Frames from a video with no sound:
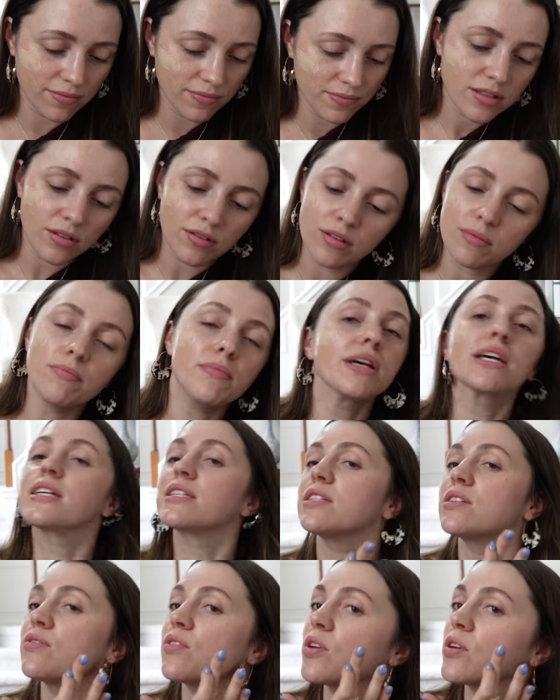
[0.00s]
So the
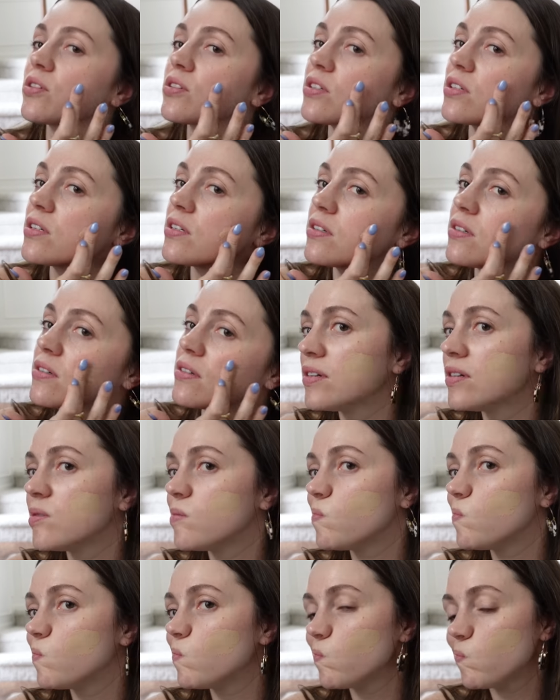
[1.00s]
mixed version.
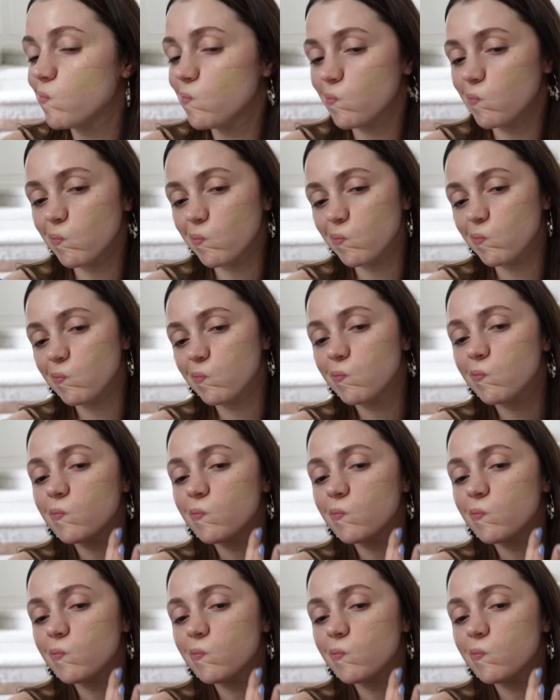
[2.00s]
Hmm.